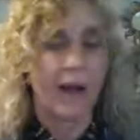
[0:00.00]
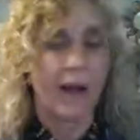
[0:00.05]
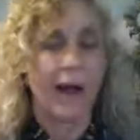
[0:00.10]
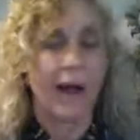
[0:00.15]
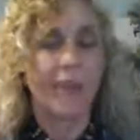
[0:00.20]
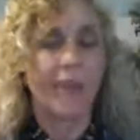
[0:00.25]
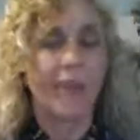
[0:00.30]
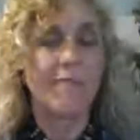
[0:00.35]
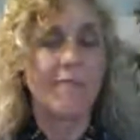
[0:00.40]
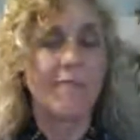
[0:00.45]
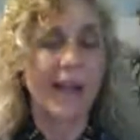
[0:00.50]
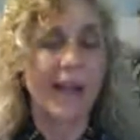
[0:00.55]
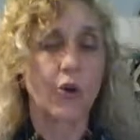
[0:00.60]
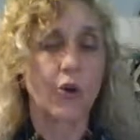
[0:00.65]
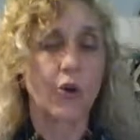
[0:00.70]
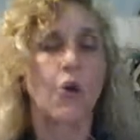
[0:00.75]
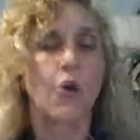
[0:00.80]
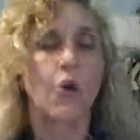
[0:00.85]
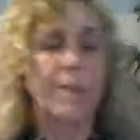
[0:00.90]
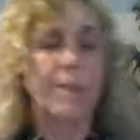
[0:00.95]
of
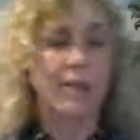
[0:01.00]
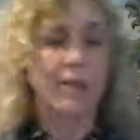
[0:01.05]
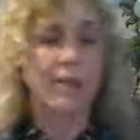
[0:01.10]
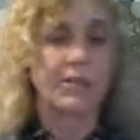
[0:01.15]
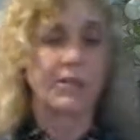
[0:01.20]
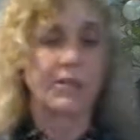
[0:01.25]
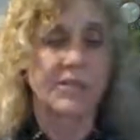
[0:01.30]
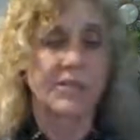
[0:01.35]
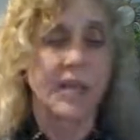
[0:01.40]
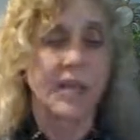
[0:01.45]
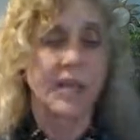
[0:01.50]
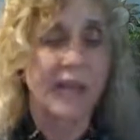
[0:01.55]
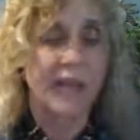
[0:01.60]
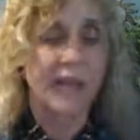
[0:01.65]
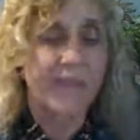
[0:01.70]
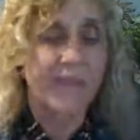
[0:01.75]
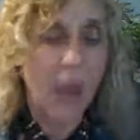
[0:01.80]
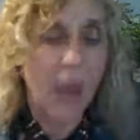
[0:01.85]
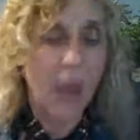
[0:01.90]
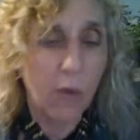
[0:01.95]
microbials
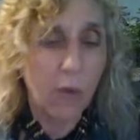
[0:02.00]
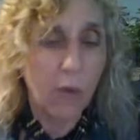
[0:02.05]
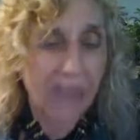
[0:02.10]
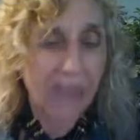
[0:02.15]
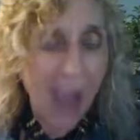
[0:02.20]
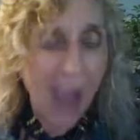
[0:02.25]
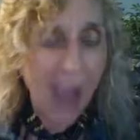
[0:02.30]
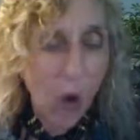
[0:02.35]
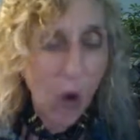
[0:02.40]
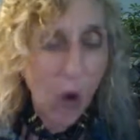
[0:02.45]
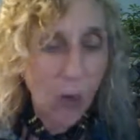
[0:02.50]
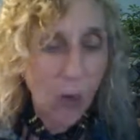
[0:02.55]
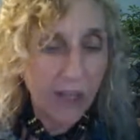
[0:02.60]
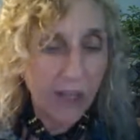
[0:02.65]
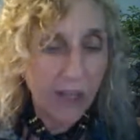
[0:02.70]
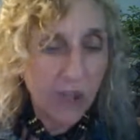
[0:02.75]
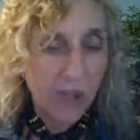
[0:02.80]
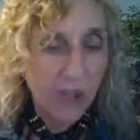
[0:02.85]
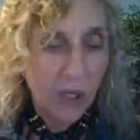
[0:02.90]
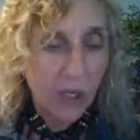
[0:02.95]
that without
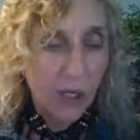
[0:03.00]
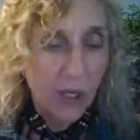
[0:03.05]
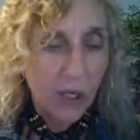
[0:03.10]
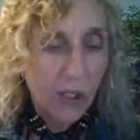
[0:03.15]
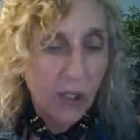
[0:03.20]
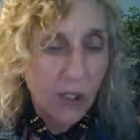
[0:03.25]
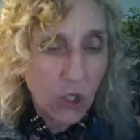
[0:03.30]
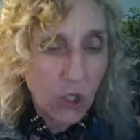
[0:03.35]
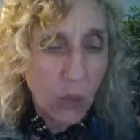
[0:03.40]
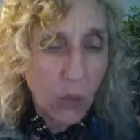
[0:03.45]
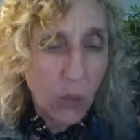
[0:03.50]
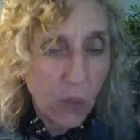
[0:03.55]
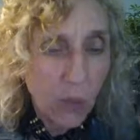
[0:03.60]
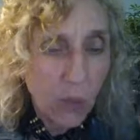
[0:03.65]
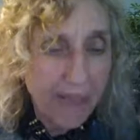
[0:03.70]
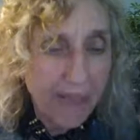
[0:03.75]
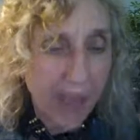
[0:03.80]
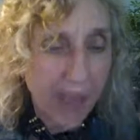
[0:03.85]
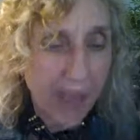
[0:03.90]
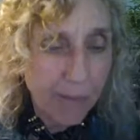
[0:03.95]
which you
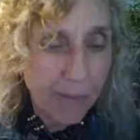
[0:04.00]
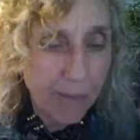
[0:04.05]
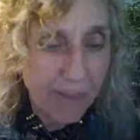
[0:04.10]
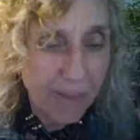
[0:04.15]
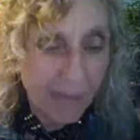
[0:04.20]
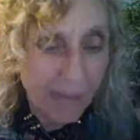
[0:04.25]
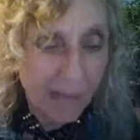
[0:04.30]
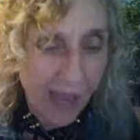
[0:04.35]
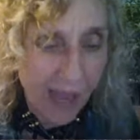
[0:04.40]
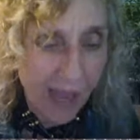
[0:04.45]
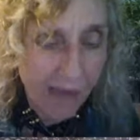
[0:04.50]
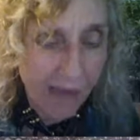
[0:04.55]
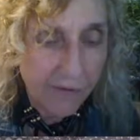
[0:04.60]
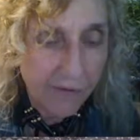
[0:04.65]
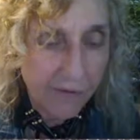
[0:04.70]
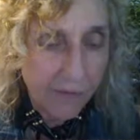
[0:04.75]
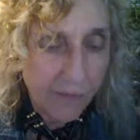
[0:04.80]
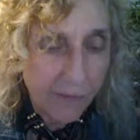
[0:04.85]
would not be alive.